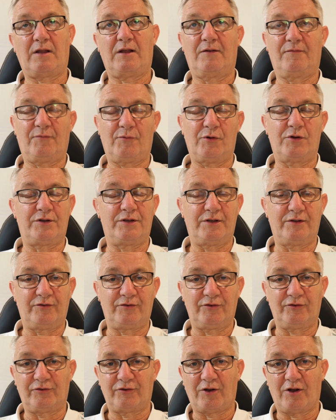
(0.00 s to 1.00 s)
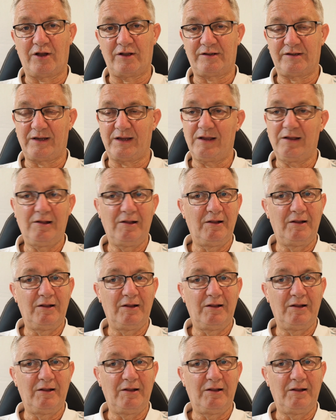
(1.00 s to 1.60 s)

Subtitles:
Voyaging Society,